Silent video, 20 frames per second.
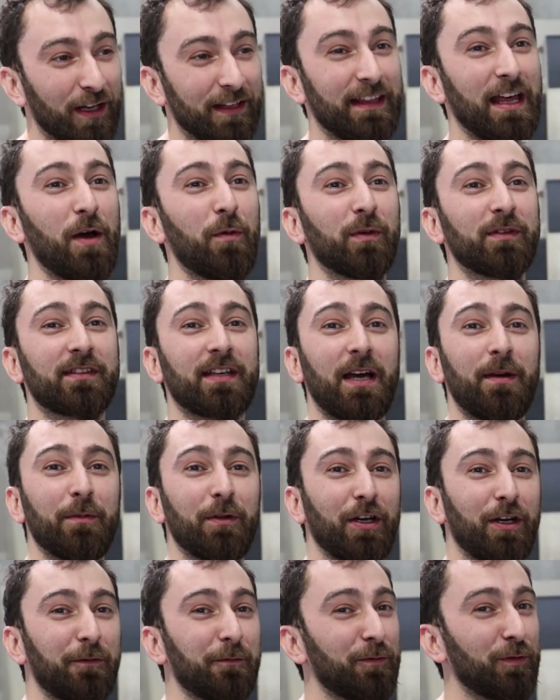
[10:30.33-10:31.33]
That was
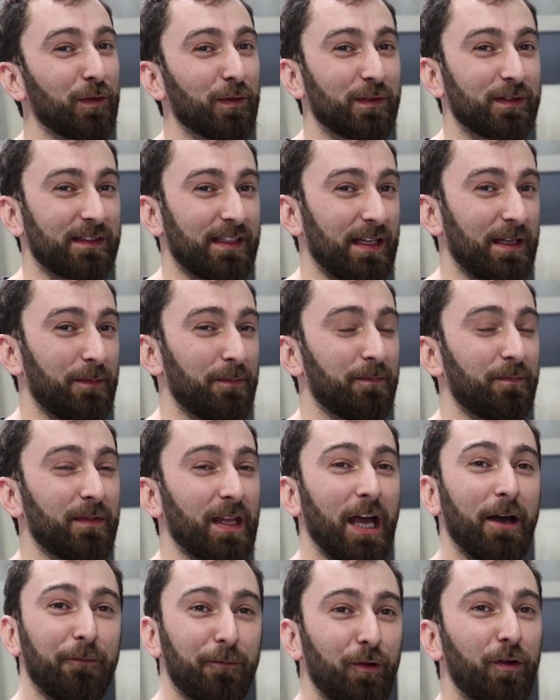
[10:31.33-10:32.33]
coming on full steam
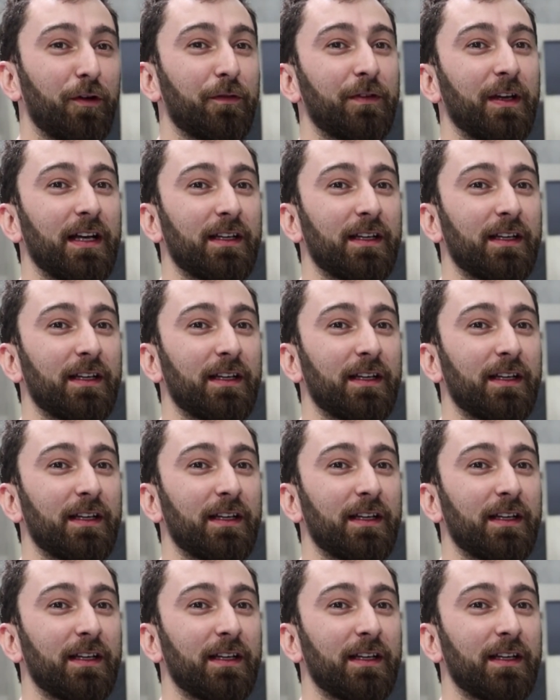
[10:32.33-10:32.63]
at 4000